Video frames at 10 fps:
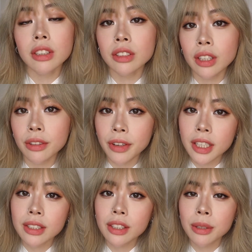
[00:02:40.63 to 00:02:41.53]
So the
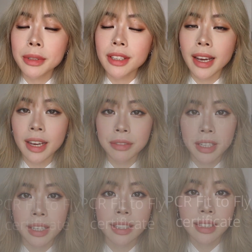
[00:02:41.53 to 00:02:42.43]
first document I have
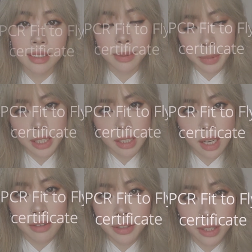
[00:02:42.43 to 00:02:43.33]
here is the
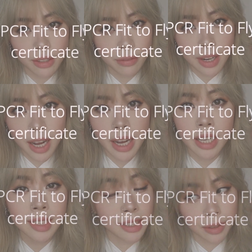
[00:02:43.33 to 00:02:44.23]
PCR Fit to
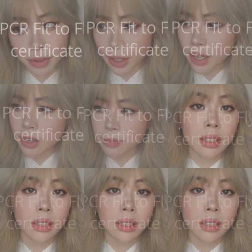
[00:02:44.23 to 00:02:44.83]
Fly certificate.